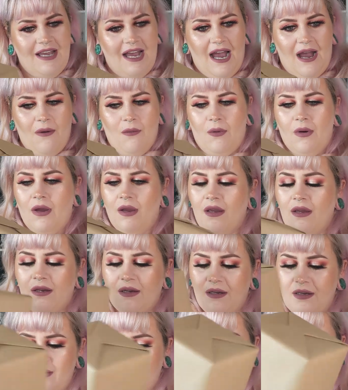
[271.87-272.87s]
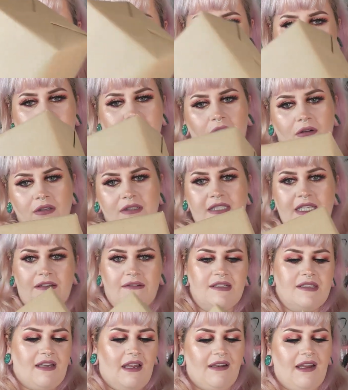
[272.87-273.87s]
at work. It's called
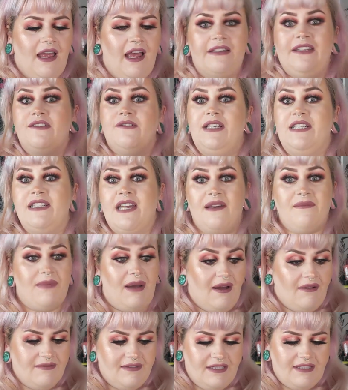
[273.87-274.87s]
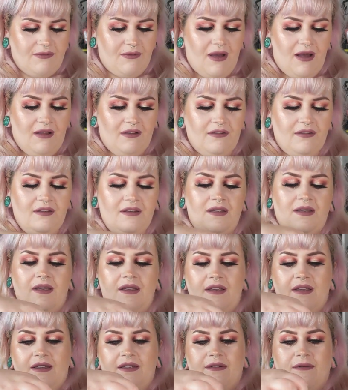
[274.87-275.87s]
Secret Santa, and it's only £10 as well.
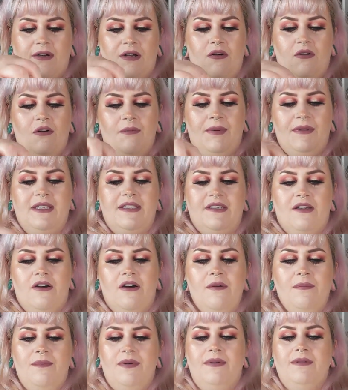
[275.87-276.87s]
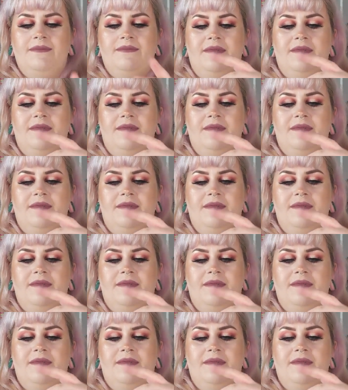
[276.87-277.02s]
I'm gonna open this up.